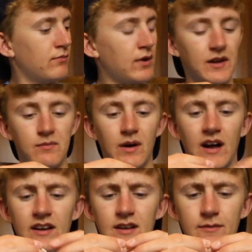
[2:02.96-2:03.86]
bug
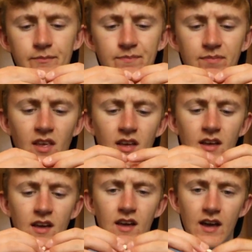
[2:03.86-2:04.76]
body.
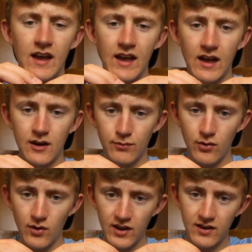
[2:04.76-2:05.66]
And
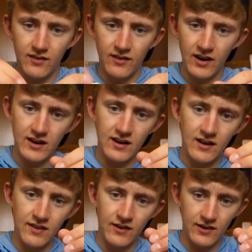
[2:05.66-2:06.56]
put it right
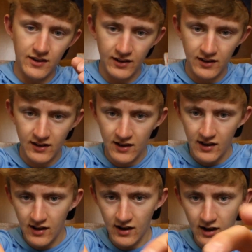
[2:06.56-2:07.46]
on the hook.
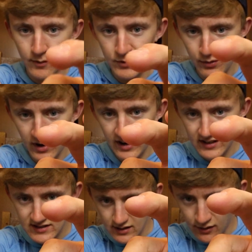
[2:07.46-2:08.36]
You want
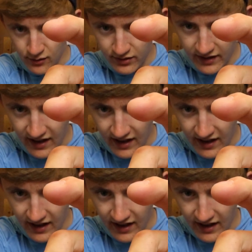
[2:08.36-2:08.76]
it so the